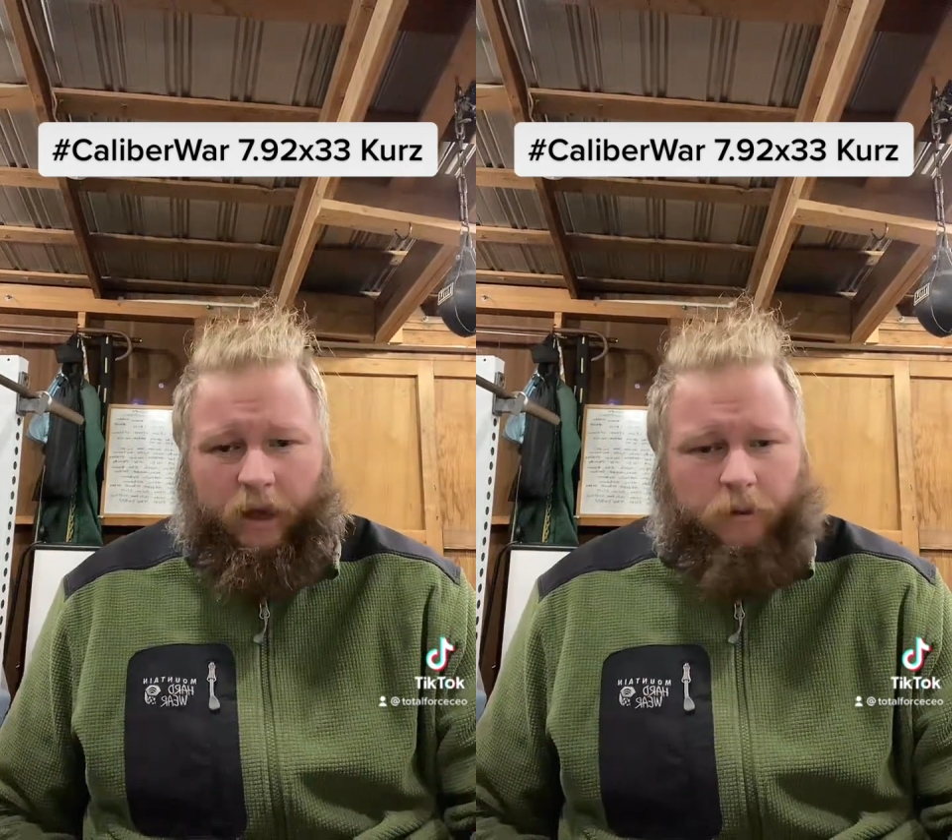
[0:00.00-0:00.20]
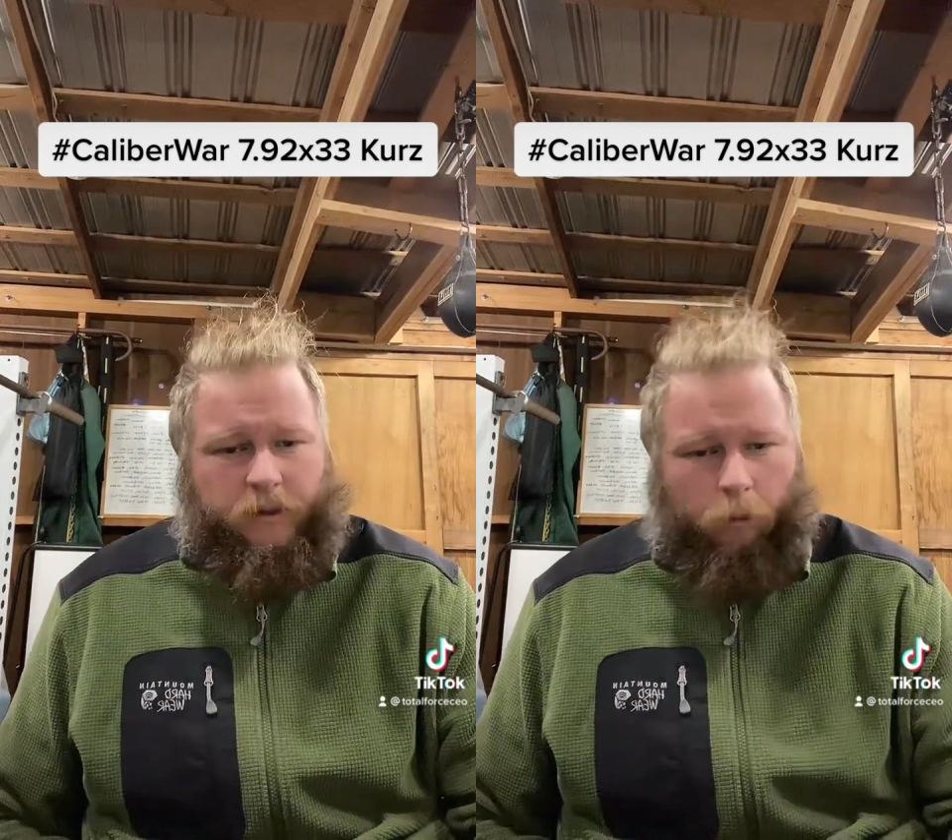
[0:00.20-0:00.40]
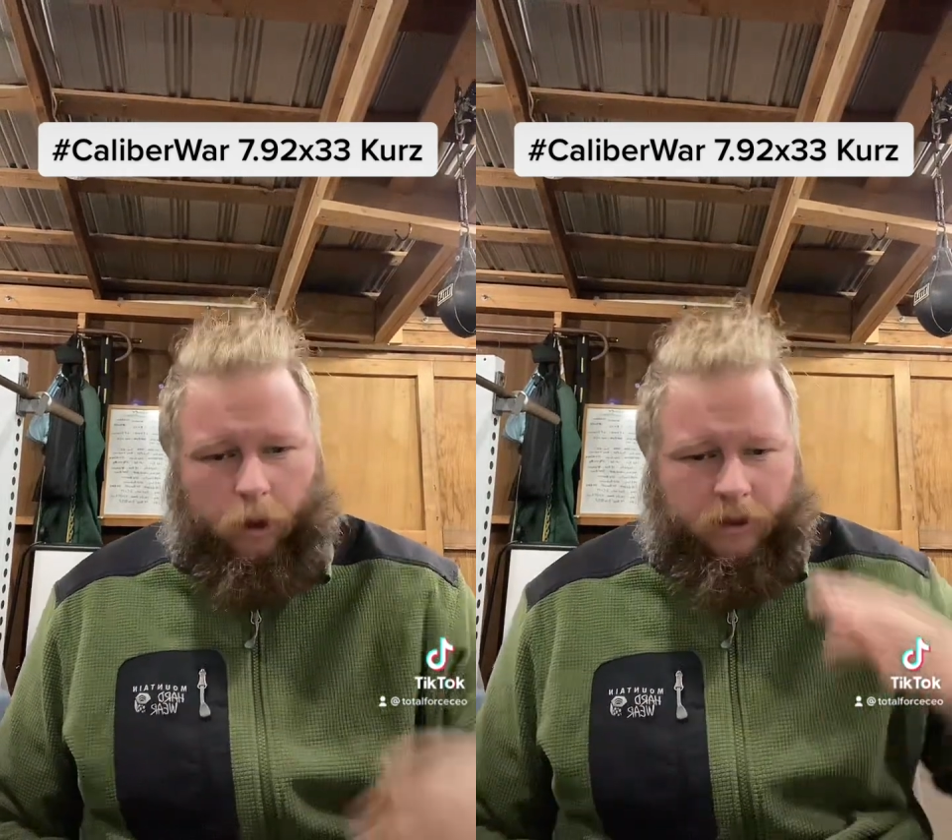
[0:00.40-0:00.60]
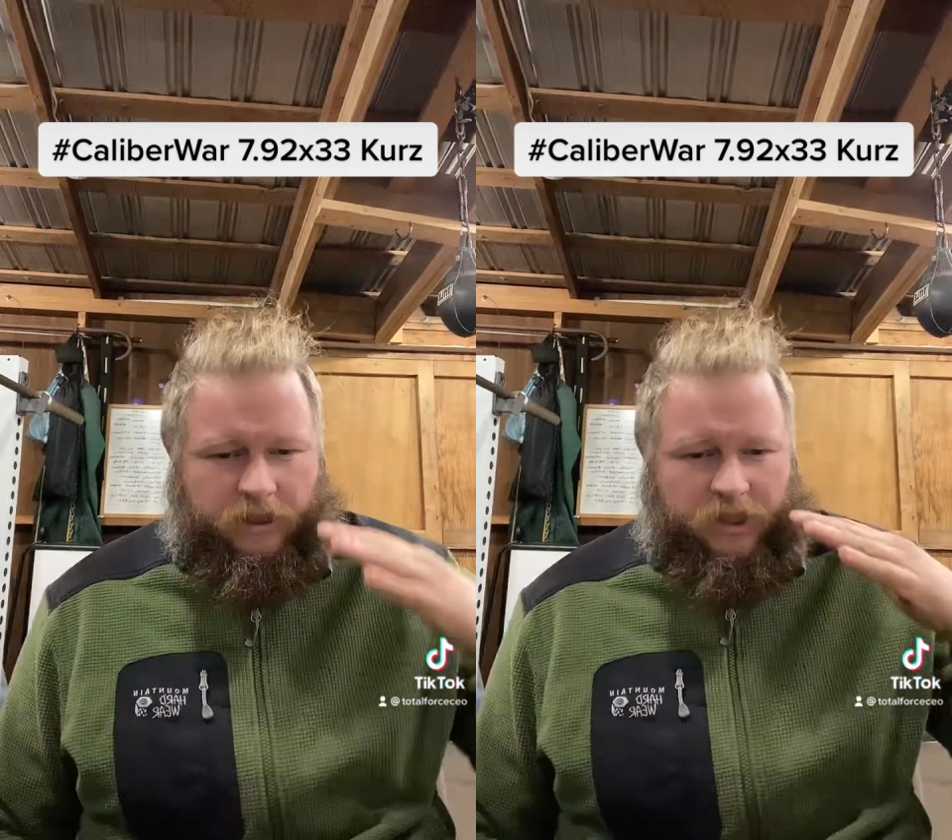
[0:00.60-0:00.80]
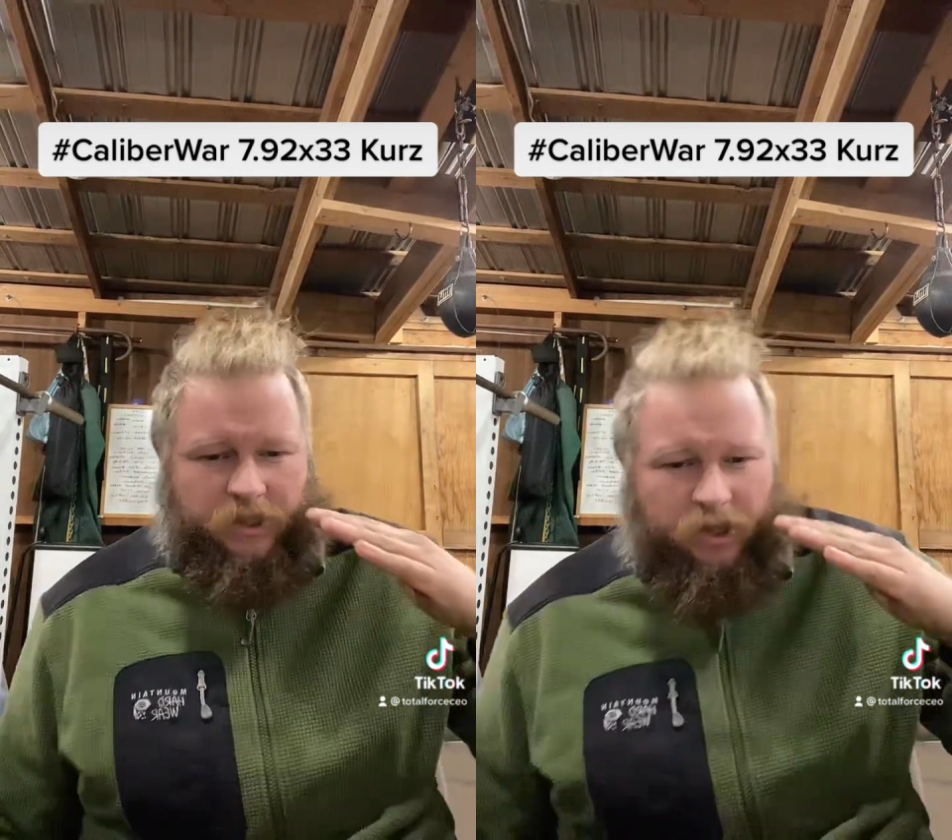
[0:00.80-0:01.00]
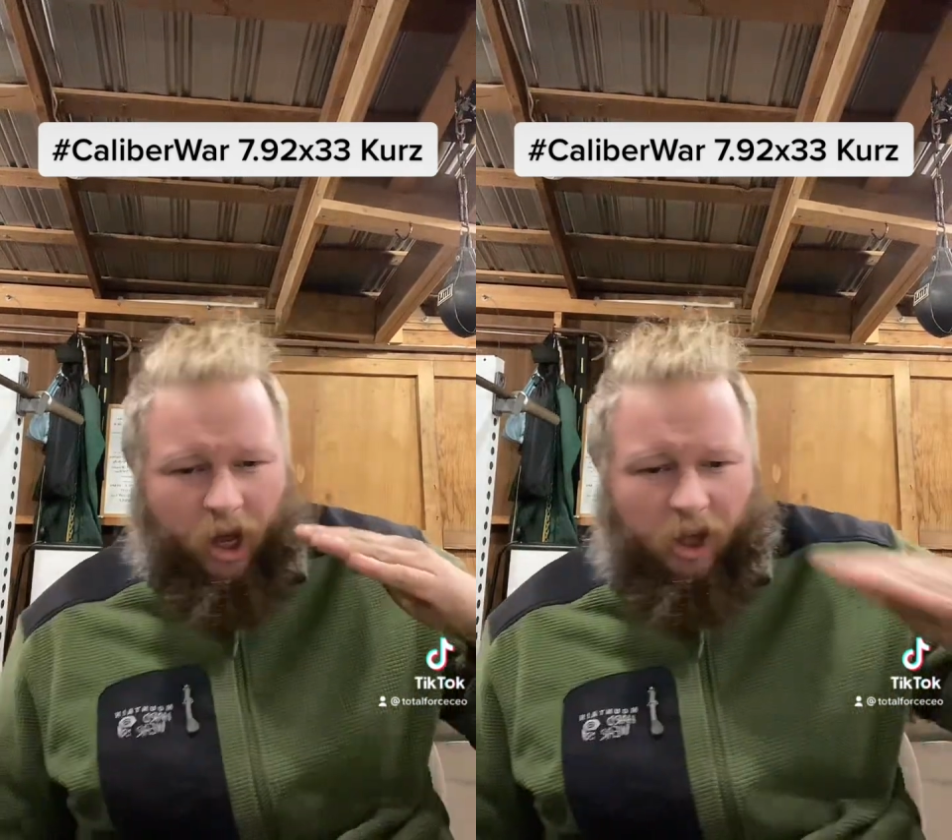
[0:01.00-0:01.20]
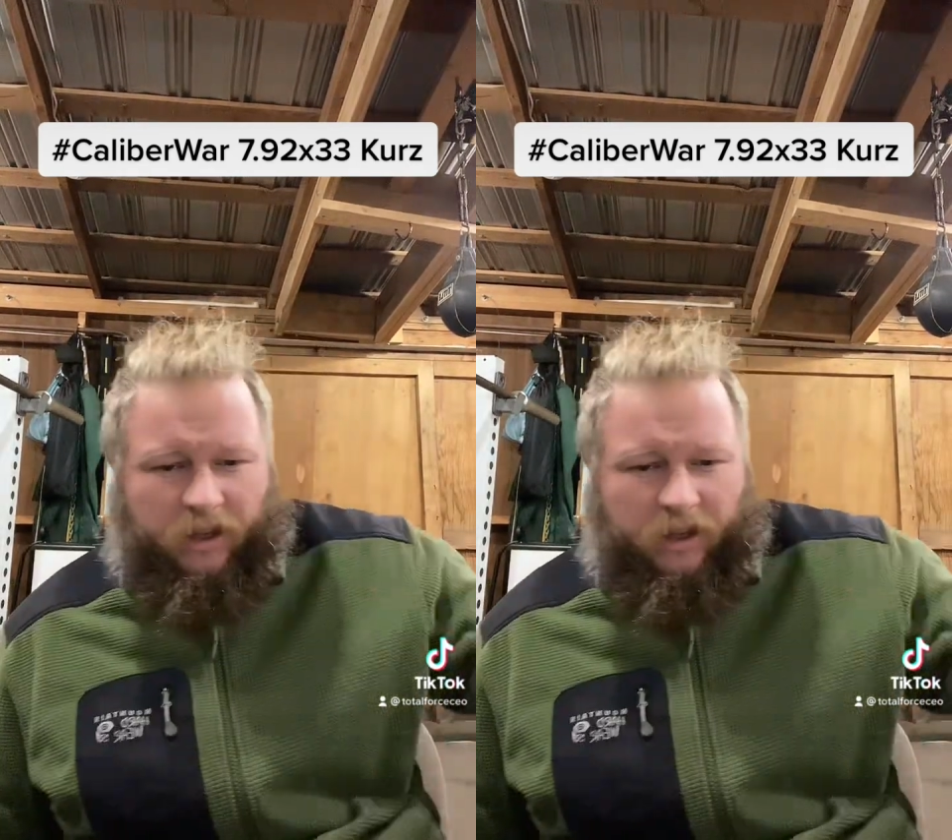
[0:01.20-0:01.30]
was we're going to saw the